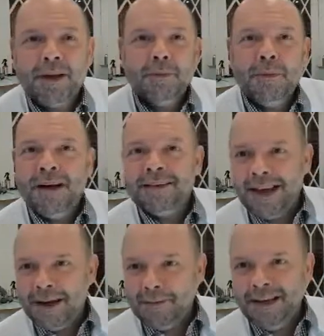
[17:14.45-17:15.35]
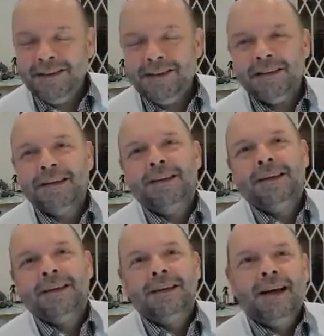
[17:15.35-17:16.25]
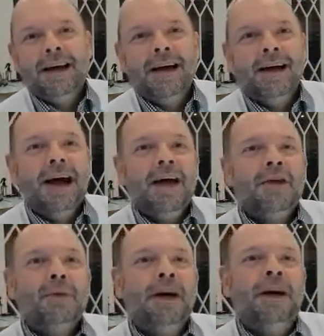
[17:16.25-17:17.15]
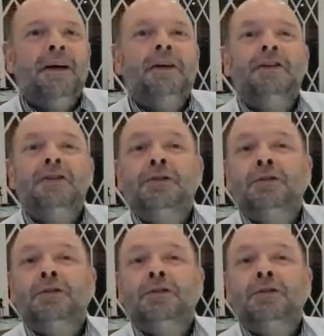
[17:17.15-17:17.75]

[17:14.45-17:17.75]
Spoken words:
When it came in, I thought, well,